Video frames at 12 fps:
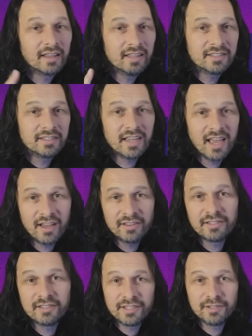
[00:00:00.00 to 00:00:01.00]
let's see how
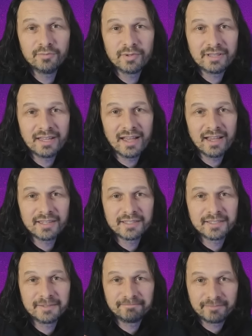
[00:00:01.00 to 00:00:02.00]
this system would have
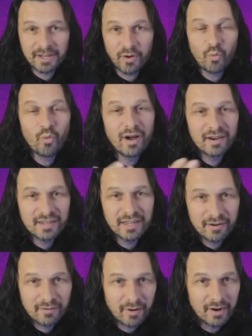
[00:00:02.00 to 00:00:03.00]
lasted, you know, 1
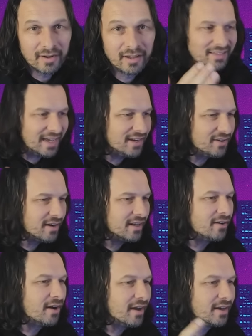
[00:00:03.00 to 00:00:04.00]
year on. Late
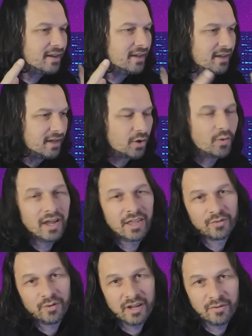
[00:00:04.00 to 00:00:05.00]
99, Quake
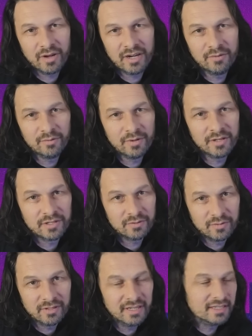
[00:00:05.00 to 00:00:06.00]
3 Arena was
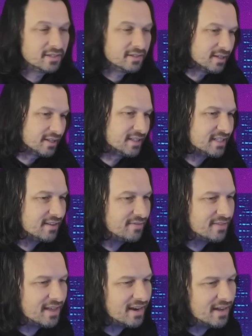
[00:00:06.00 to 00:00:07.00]
released. So let's
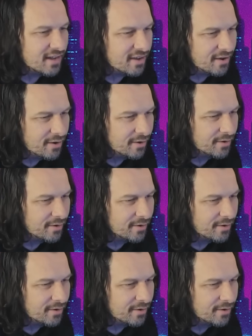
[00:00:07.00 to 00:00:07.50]
give that a go.